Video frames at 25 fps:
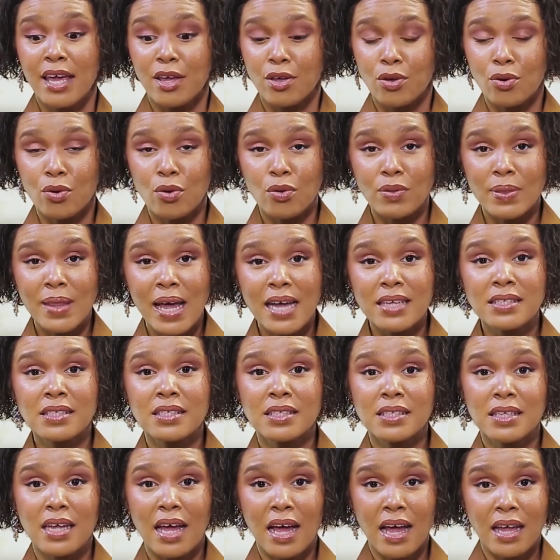
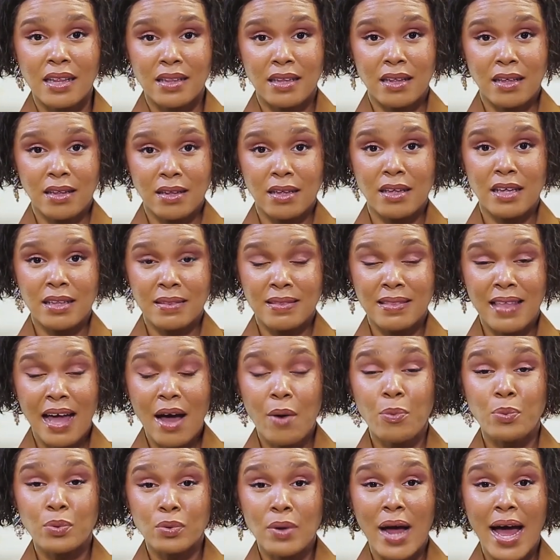
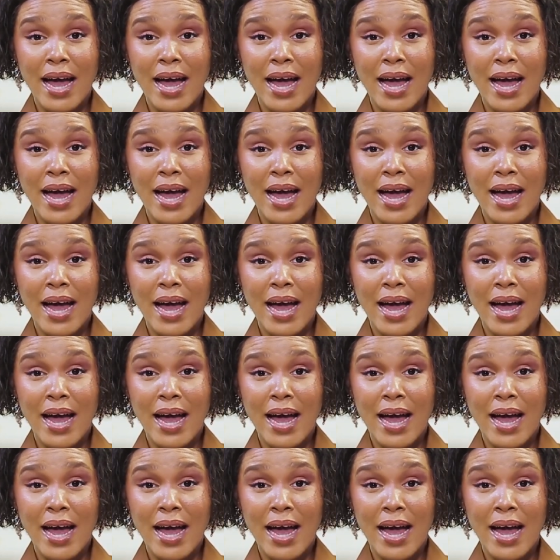that will